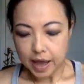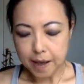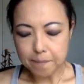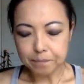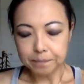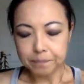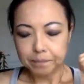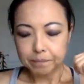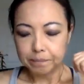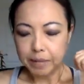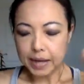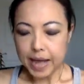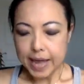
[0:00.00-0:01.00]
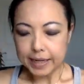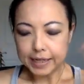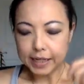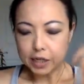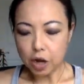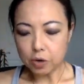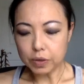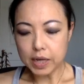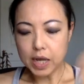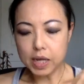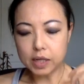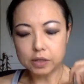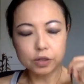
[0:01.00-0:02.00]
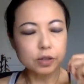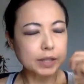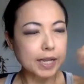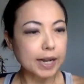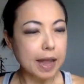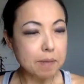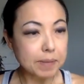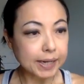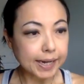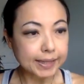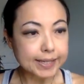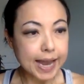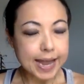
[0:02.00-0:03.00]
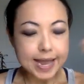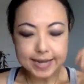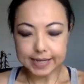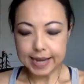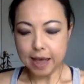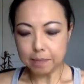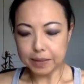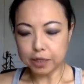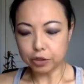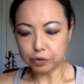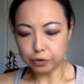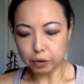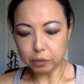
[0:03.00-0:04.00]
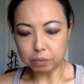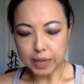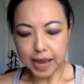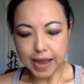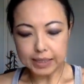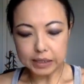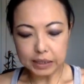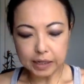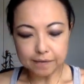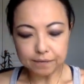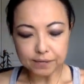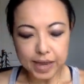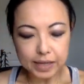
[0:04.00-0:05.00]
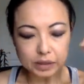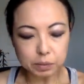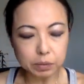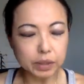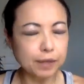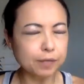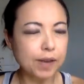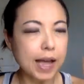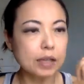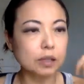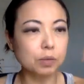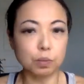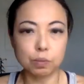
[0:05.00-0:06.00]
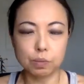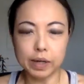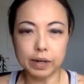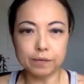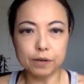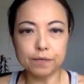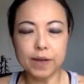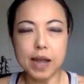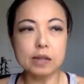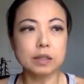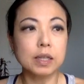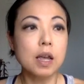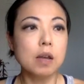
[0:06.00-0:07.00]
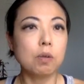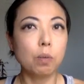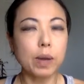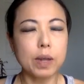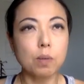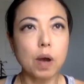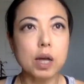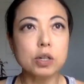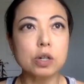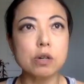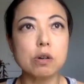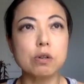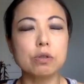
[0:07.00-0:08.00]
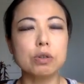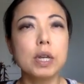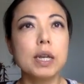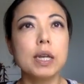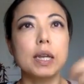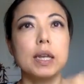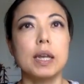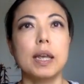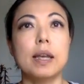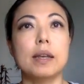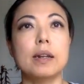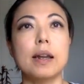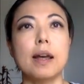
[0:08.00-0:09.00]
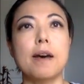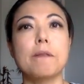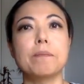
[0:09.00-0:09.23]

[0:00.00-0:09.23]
um, Pilates, yoga, do the lemonade diet, cabbage soup diet, slim fast, smoothie fast, whatever fast, Weight Watchers, and